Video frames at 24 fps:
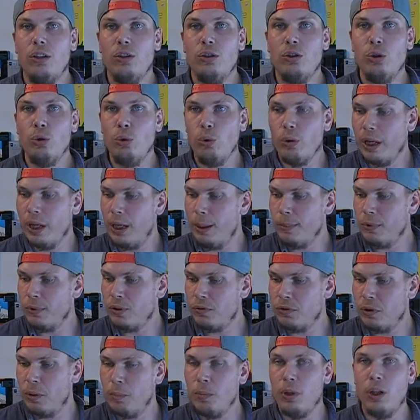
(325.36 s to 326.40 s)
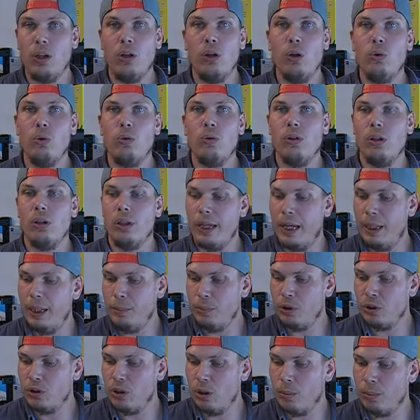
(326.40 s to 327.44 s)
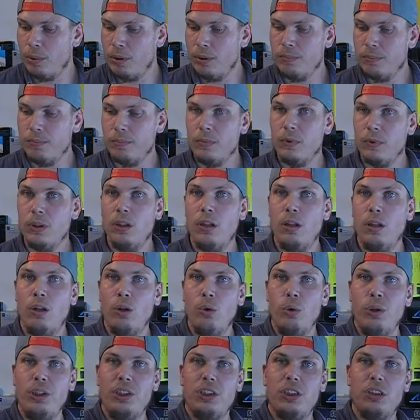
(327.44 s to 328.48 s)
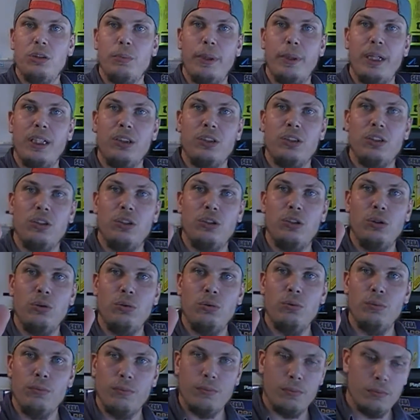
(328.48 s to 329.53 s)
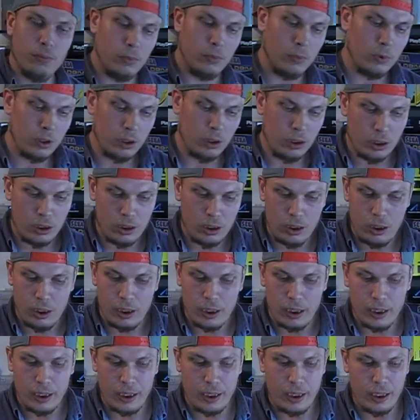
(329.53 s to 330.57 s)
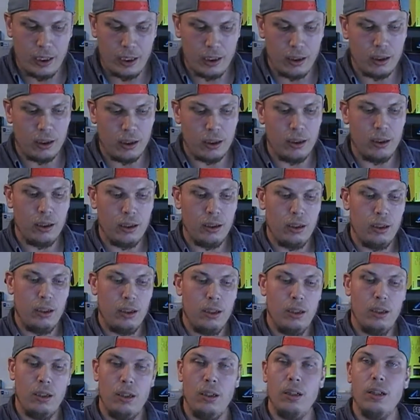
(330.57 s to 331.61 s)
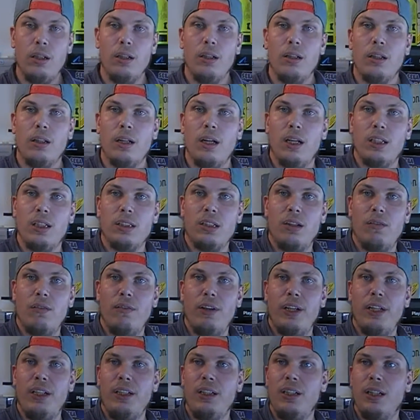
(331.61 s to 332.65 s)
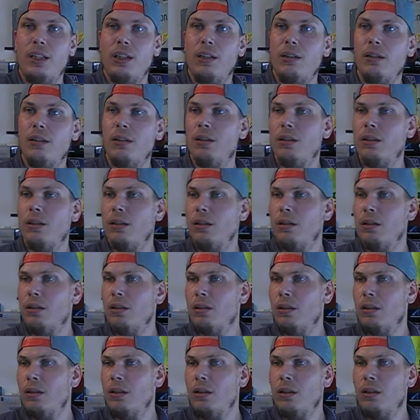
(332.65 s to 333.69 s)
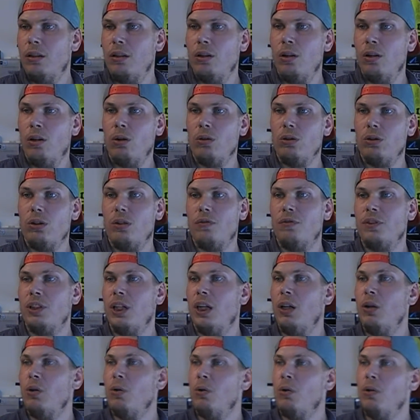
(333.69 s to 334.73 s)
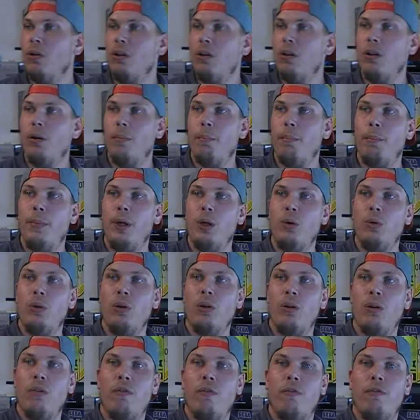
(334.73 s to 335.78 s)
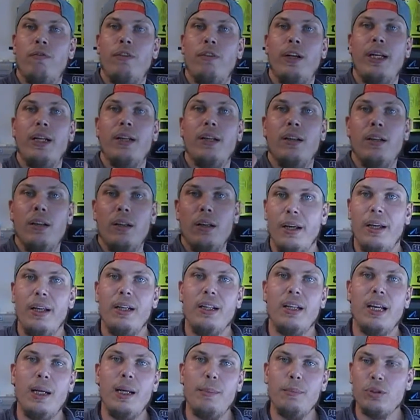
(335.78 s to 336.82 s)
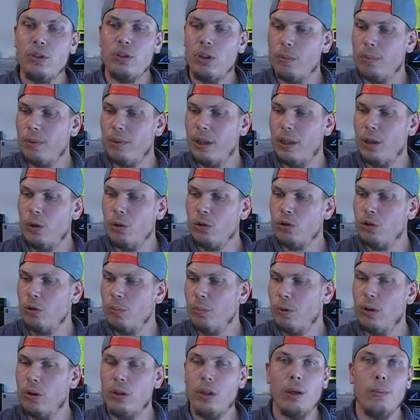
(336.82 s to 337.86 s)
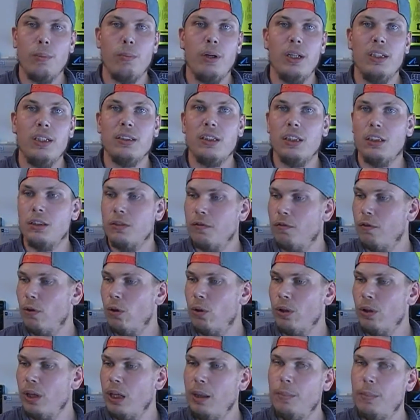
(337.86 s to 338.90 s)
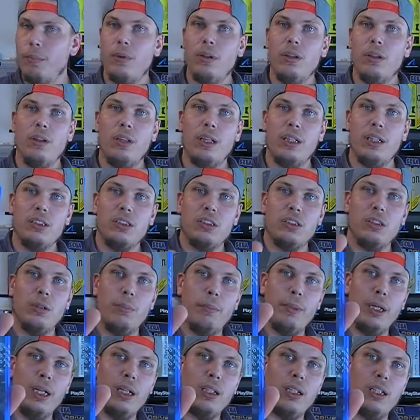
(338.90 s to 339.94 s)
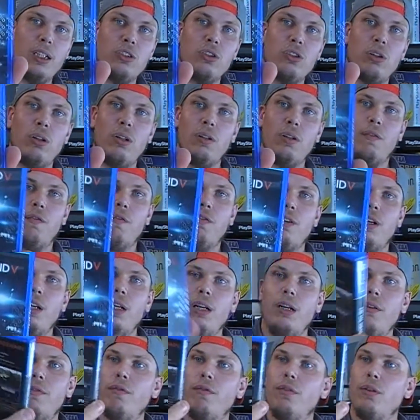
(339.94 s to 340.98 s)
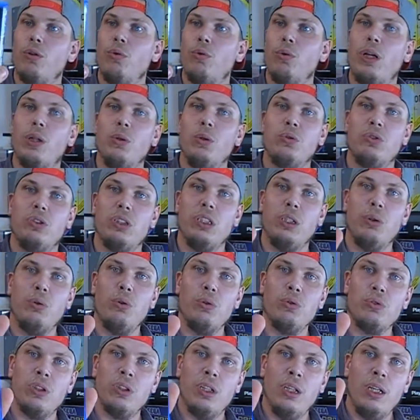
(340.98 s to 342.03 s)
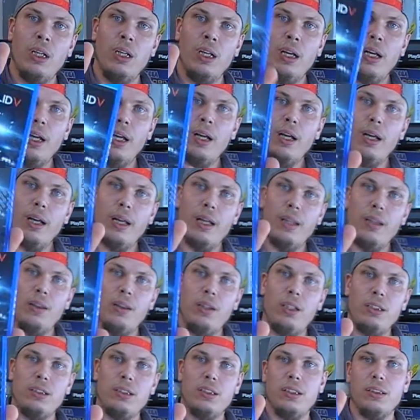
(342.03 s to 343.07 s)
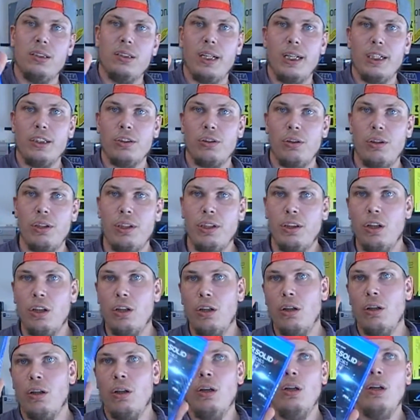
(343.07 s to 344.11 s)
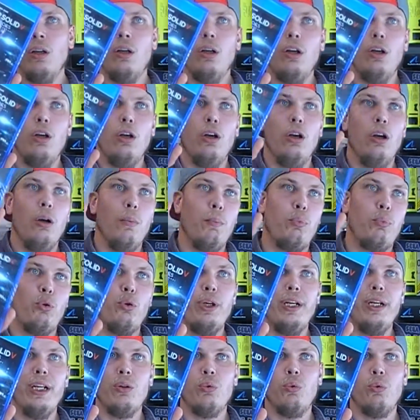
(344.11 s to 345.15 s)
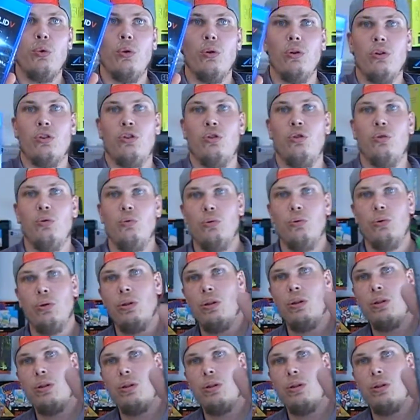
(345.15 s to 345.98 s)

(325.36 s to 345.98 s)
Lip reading: 2 games from the local GameStop. Luigi's Mansion 2 and Castlevania Lords of Shadow Mirror of Fate. In GameStop I also bought a PlayStation 4 game, that's Metal Gear Solid 5 Ground Zeroes. This is actually the prequel to